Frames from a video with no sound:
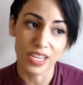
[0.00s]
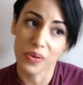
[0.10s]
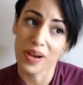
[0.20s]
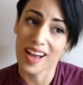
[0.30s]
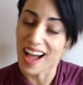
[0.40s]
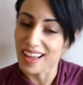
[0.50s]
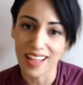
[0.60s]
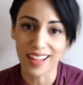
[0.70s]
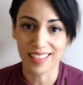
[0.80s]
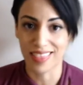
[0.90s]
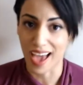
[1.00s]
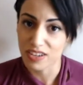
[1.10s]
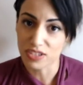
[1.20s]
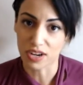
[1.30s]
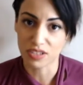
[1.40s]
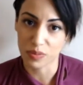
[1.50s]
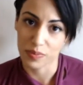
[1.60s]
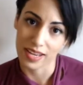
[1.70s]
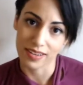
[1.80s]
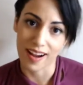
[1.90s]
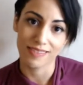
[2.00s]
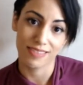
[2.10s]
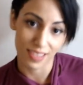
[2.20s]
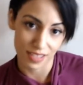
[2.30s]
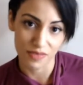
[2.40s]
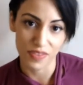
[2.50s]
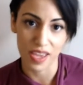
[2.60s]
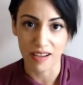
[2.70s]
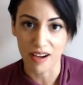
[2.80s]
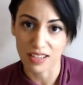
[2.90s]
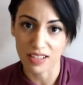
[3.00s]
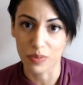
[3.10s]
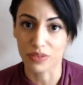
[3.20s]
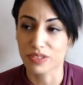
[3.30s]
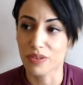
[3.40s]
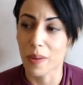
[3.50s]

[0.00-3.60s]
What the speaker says: you know what, I like that doctor better at this VA hospital,